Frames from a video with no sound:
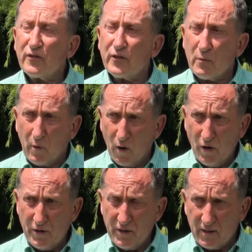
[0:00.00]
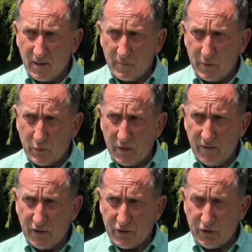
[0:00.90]
The bond
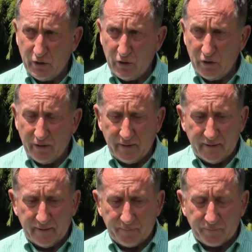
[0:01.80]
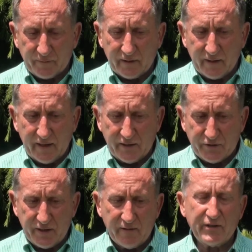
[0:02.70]
between the two
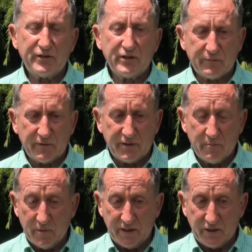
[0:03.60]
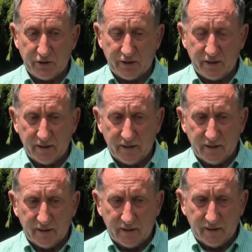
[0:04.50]
has never diminished,
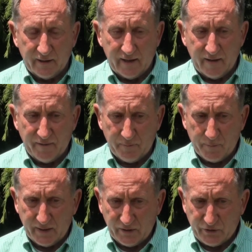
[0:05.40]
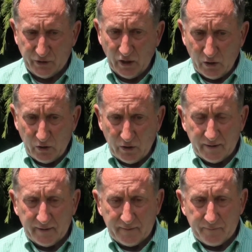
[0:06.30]
and that being so,
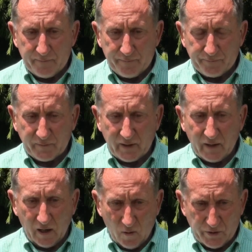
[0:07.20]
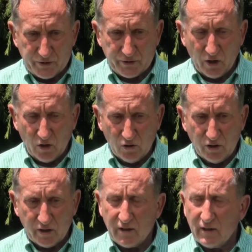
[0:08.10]
I was
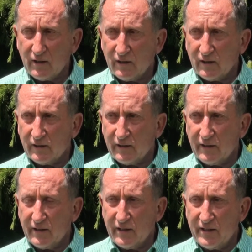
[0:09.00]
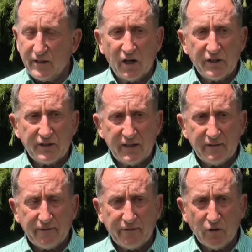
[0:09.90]
told in
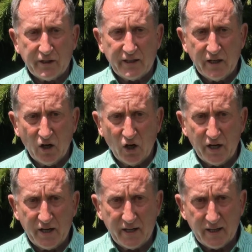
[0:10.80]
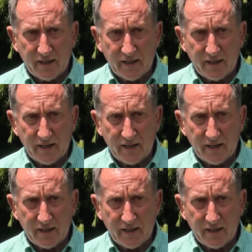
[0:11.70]
1949,